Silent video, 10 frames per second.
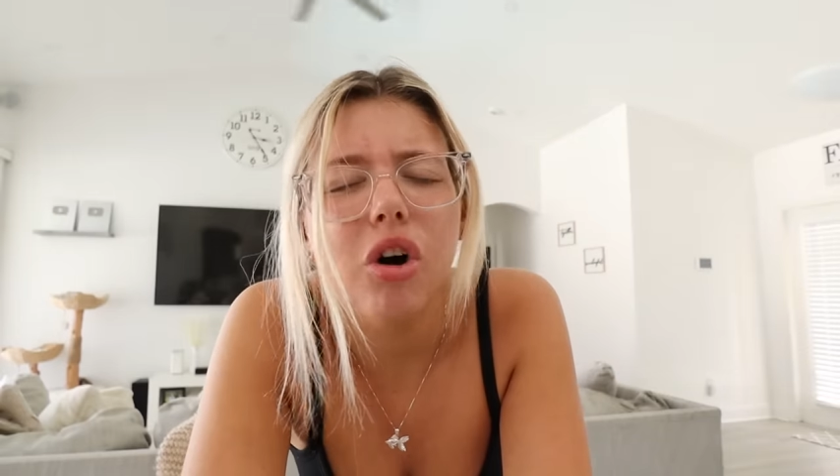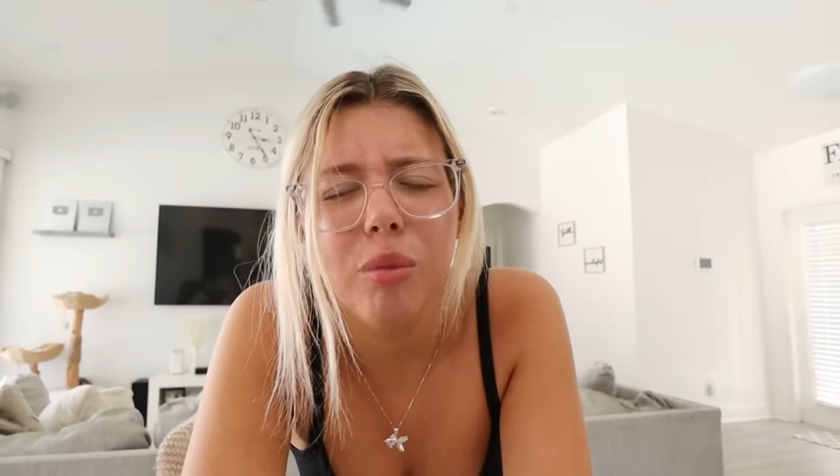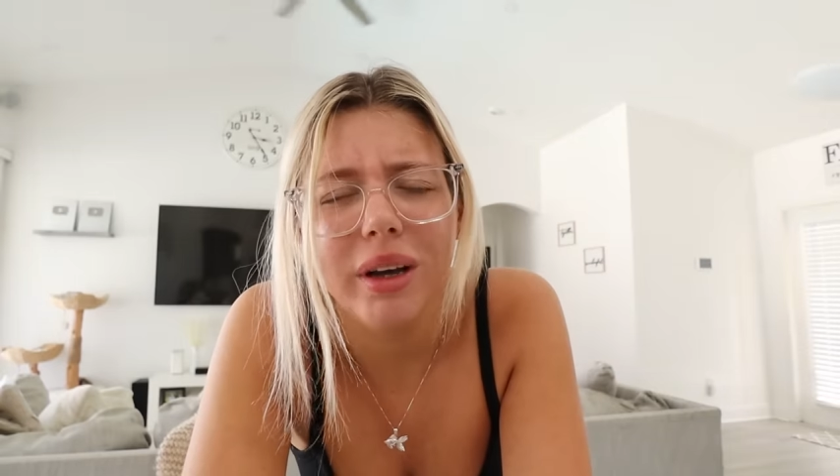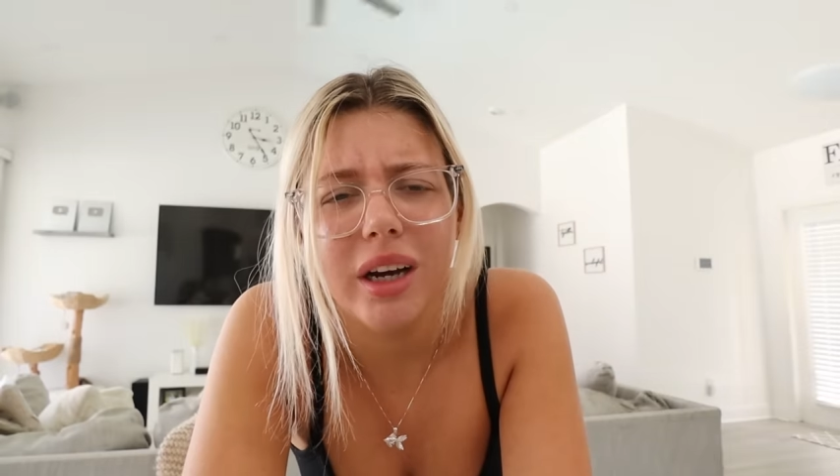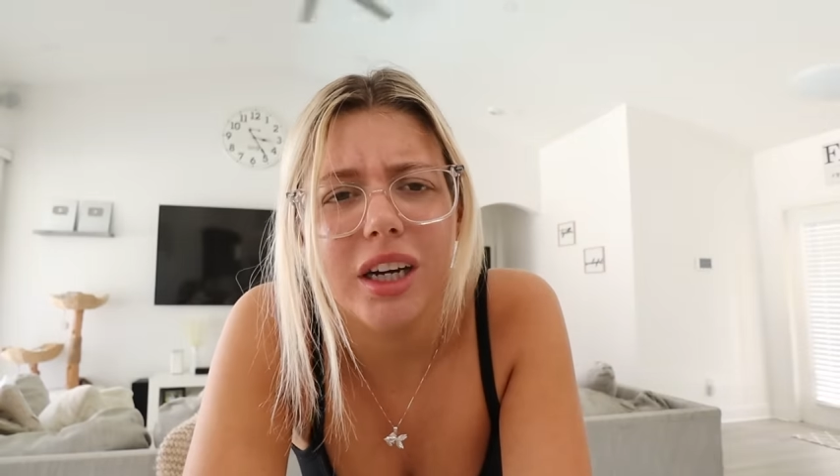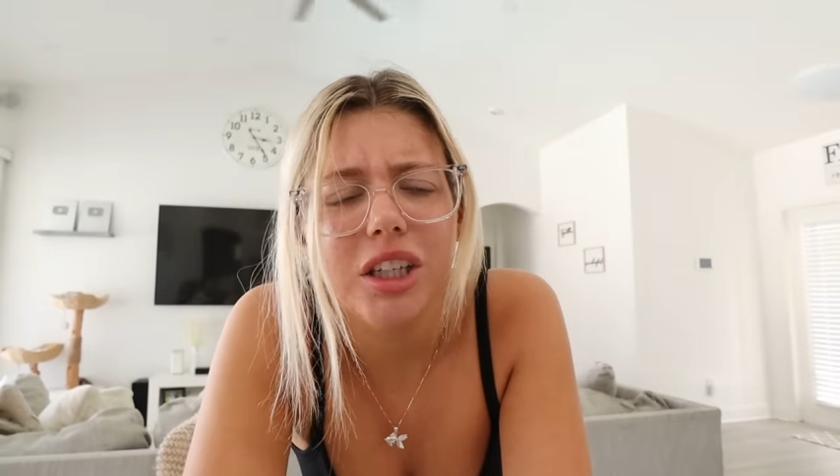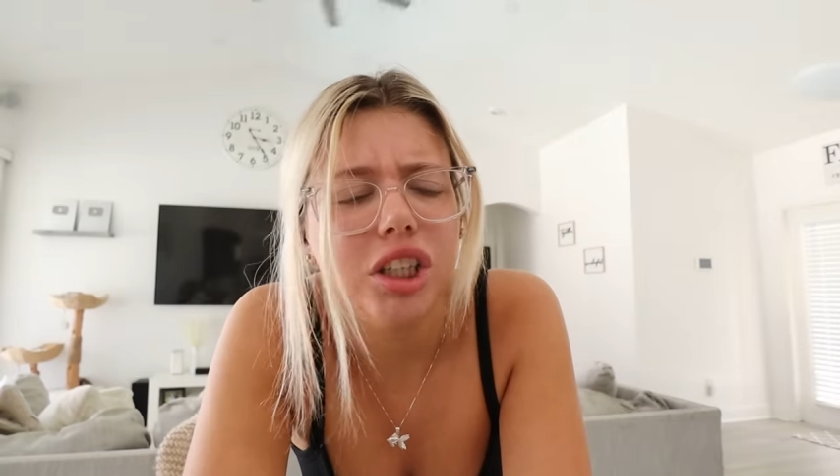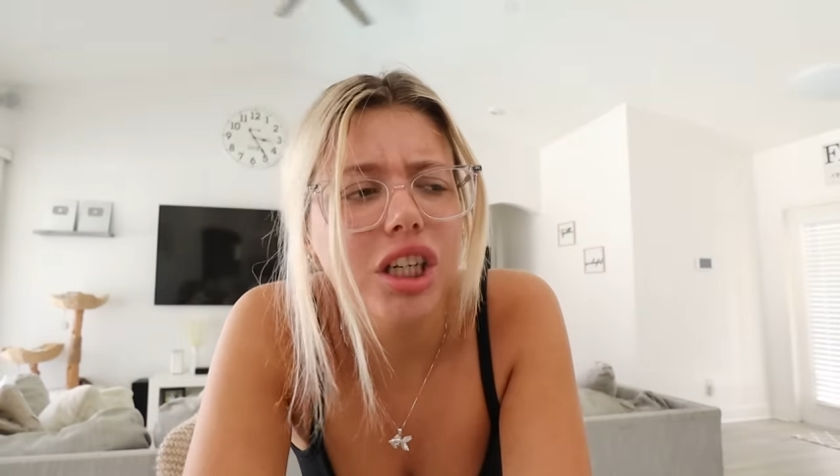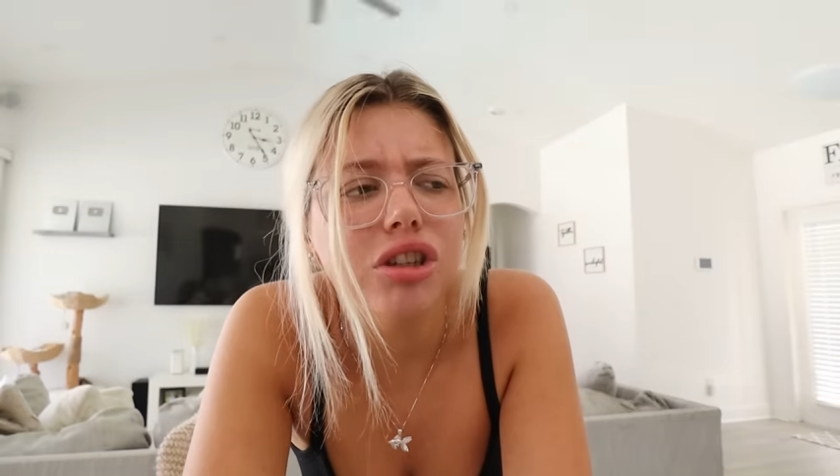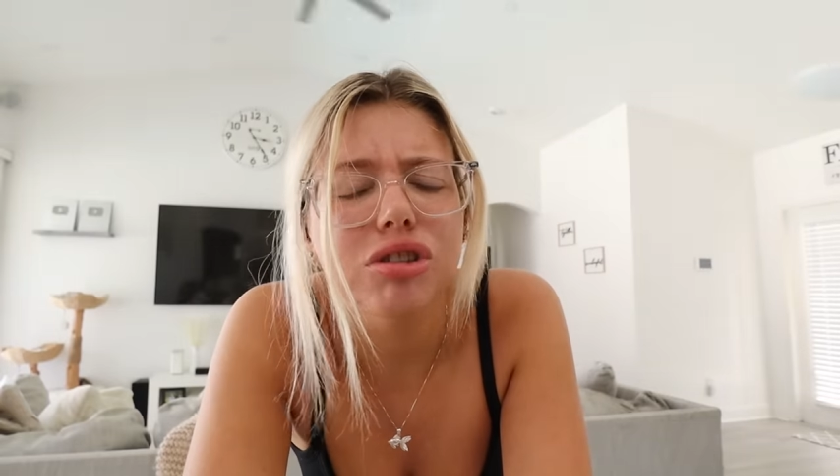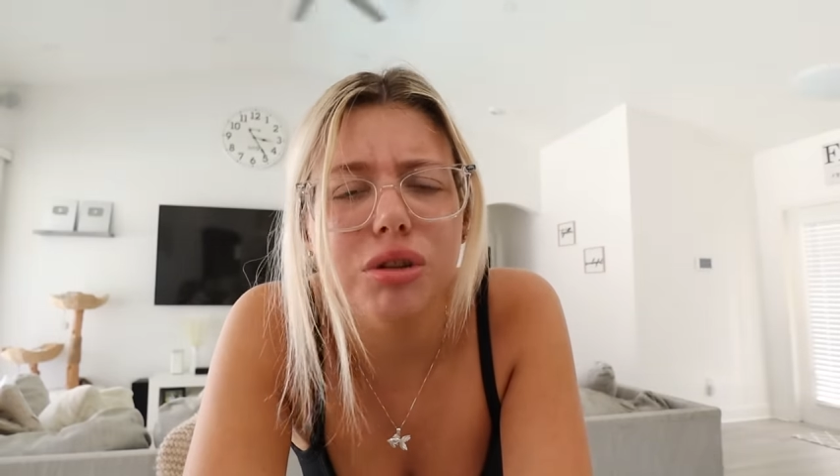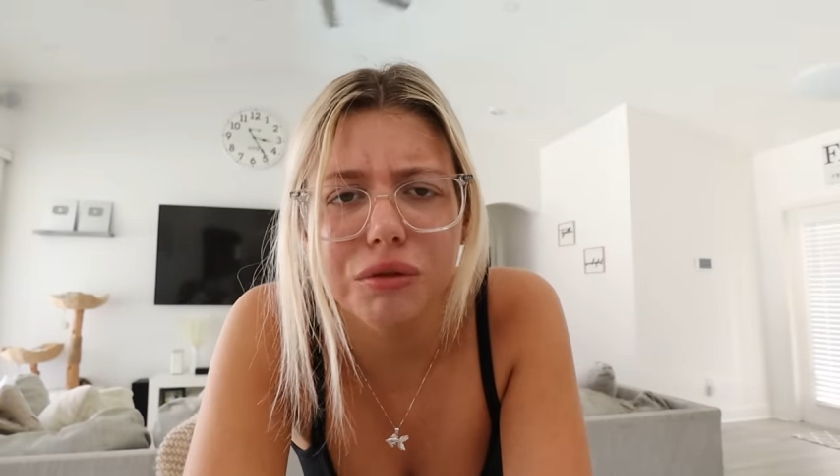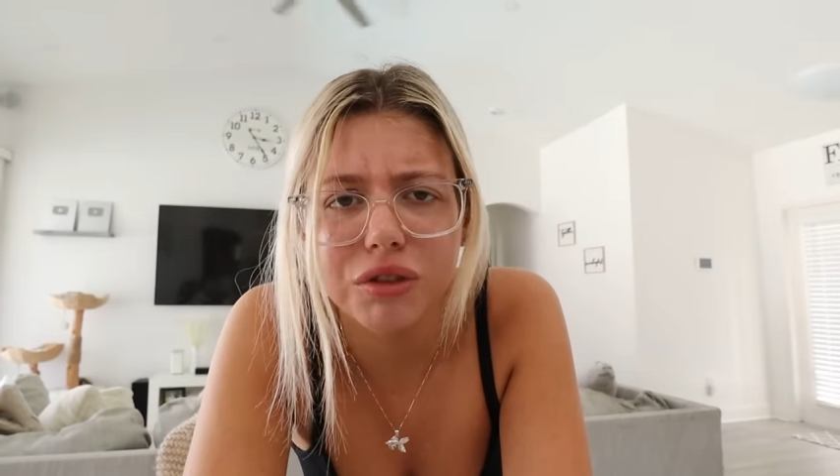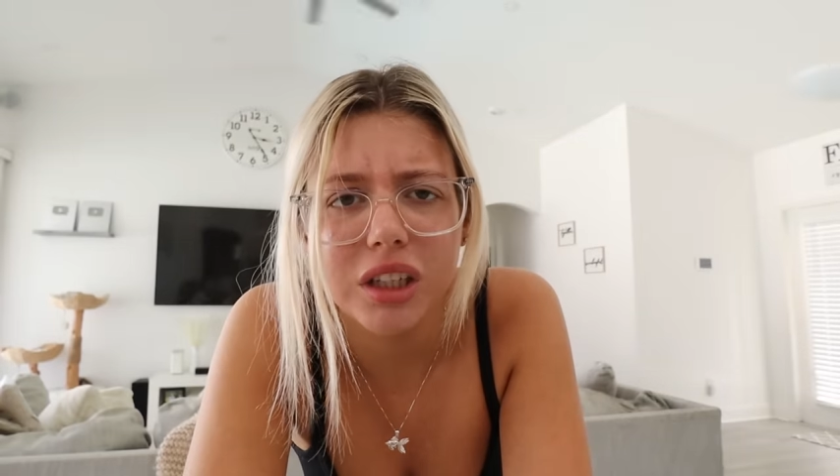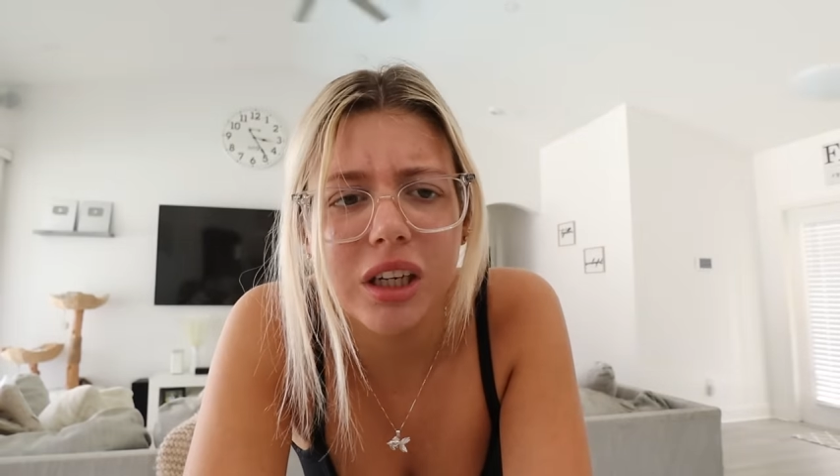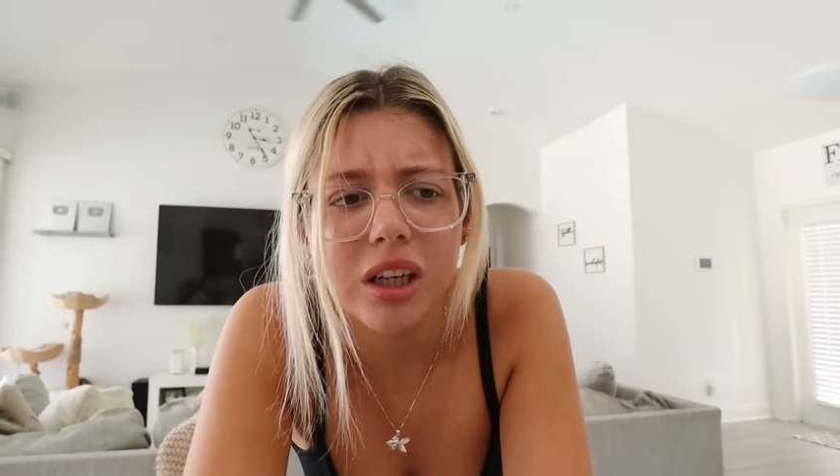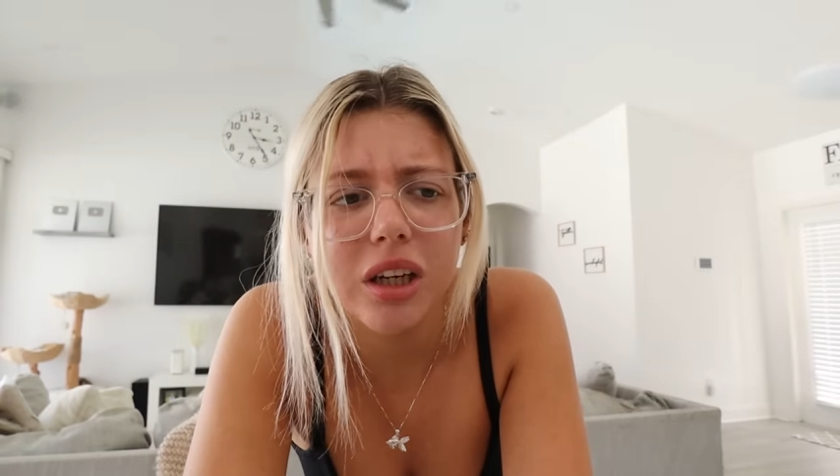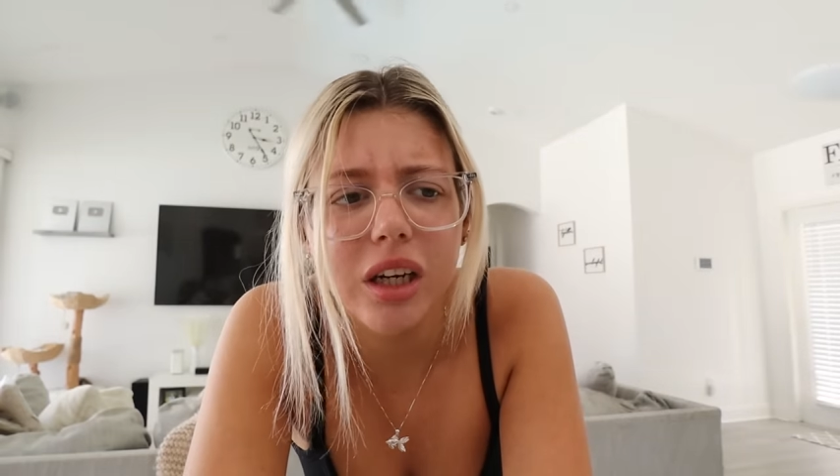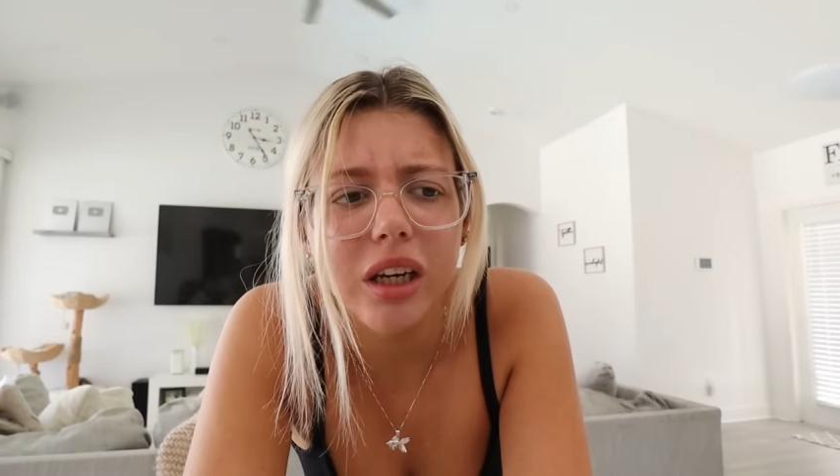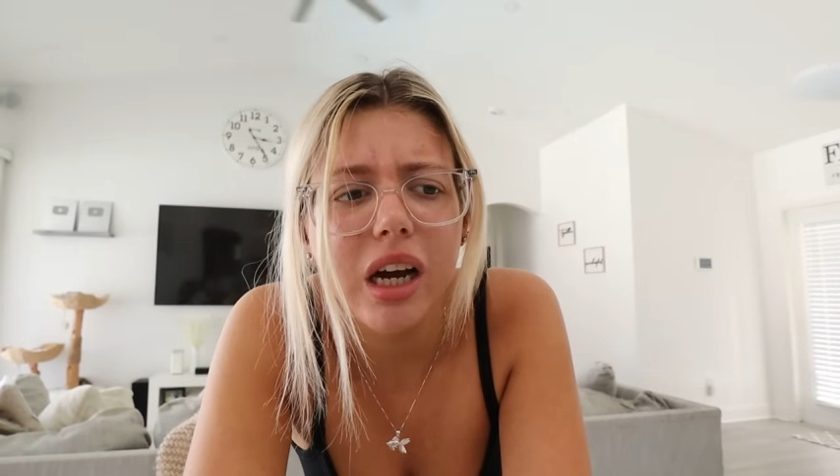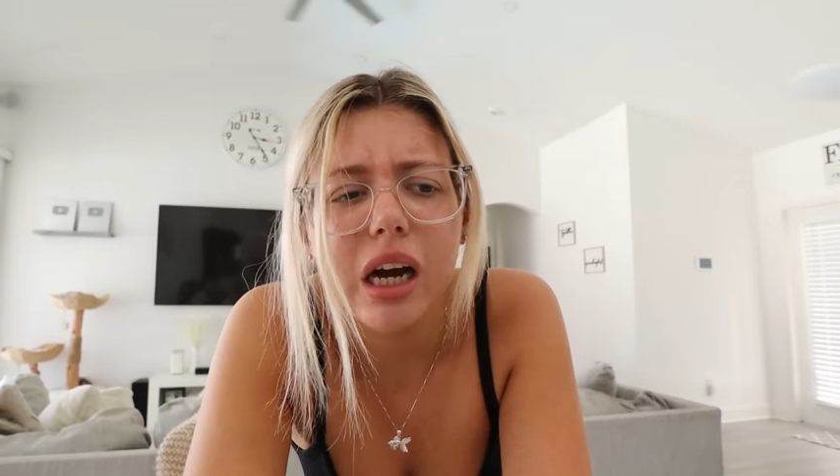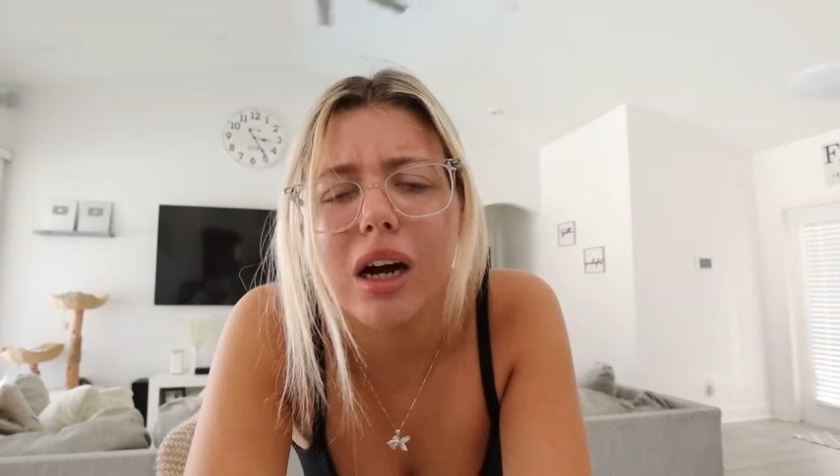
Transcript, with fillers: Oh my gosh, it is so freaking good.